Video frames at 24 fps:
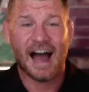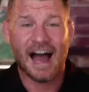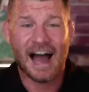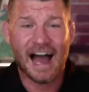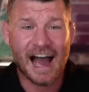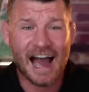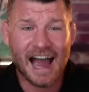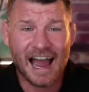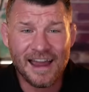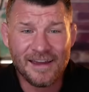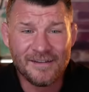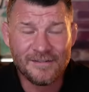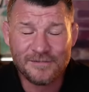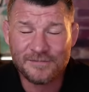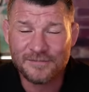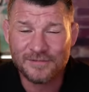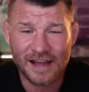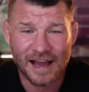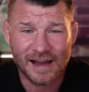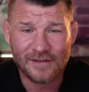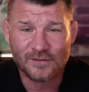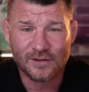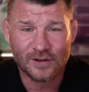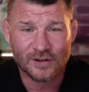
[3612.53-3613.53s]
I've
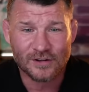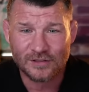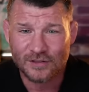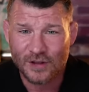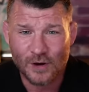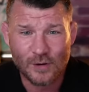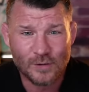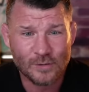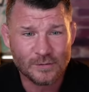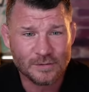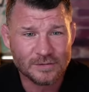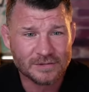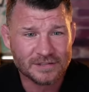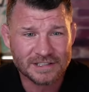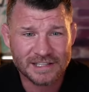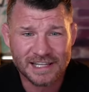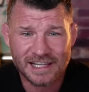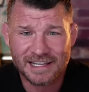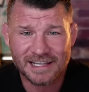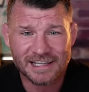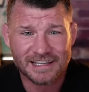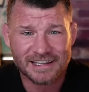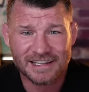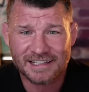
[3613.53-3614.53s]
I've got no
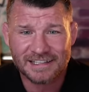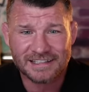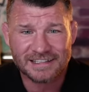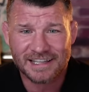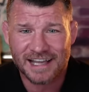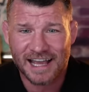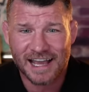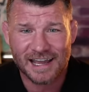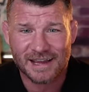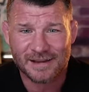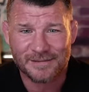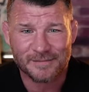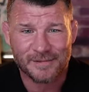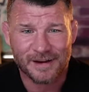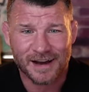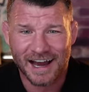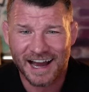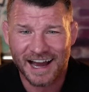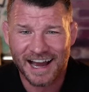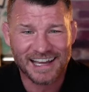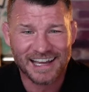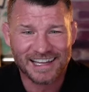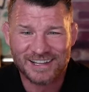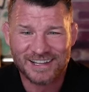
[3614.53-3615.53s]
skin in this game.
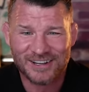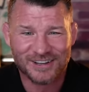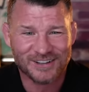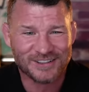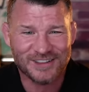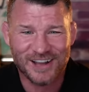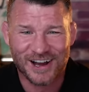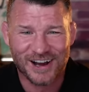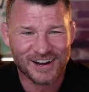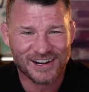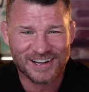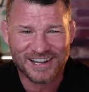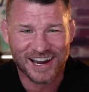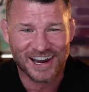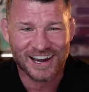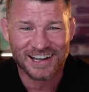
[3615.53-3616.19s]
I could not care